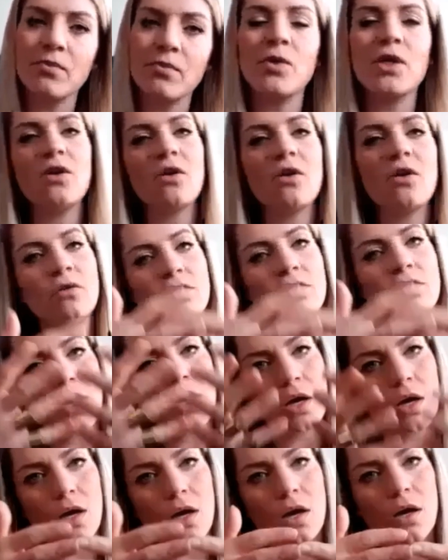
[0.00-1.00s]
We don't
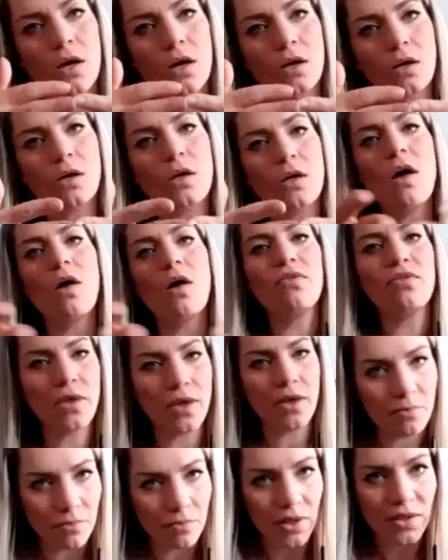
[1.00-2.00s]
love
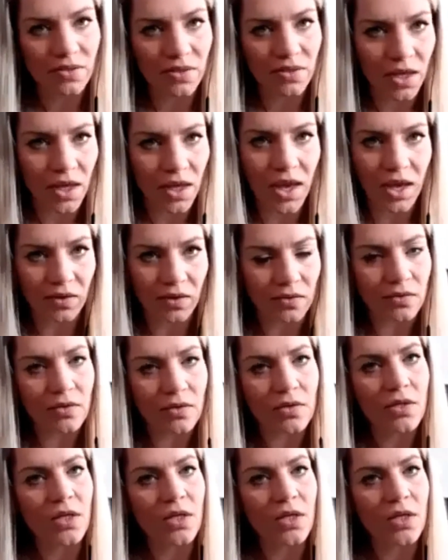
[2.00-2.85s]
them in the end.